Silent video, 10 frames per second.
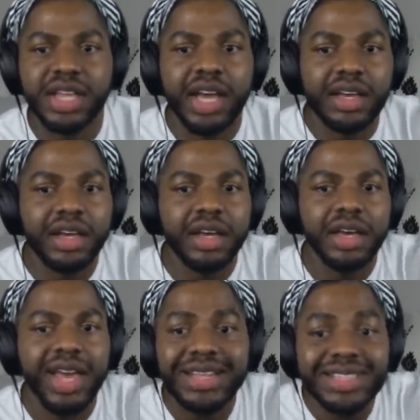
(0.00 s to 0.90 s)
Like,
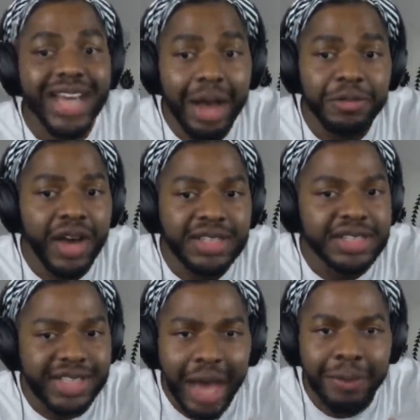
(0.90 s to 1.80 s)
it's time for us to
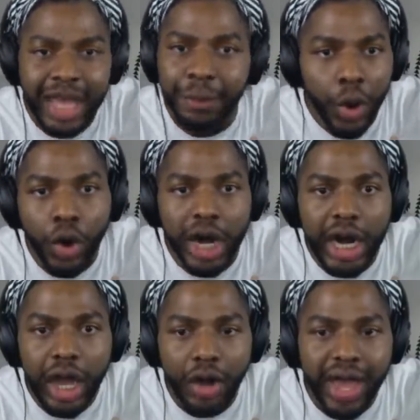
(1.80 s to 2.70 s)
stop being poor,
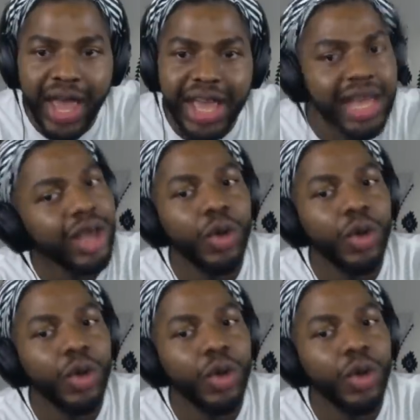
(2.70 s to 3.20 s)
okay?